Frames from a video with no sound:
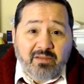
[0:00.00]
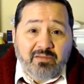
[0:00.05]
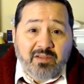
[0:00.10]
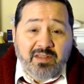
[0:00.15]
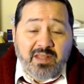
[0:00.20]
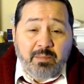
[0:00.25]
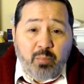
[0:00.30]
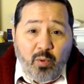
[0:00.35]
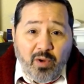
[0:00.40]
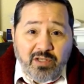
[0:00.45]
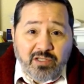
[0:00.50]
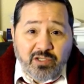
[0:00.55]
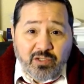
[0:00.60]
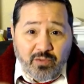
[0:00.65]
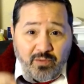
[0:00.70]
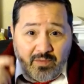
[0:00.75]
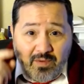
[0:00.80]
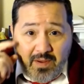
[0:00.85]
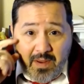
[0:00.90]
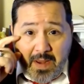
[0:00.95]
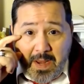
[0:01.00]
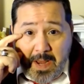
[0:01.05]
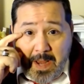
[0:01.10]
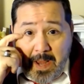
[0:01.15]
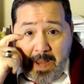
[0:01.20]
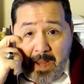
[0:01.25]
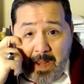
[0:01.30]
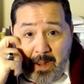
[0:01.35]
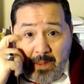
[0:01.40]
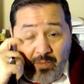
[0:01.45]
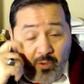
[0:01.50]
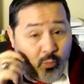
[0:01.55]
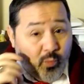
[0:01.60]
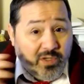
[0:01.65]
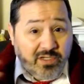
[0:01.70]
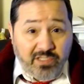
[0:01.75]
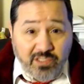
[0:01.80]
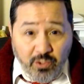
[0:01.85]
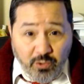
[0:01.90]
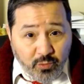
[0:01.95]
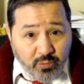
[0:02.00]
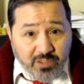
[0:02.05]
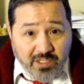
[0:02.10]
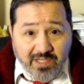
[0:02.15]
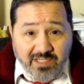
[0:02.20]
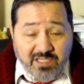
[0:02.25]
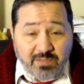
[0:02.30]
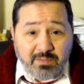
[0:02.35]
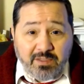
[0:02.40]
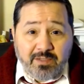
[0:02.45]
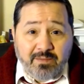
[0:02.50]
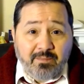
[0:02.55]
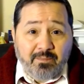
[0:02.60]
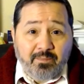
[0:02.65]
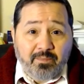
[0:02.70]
Did they point to? There was no New Testament.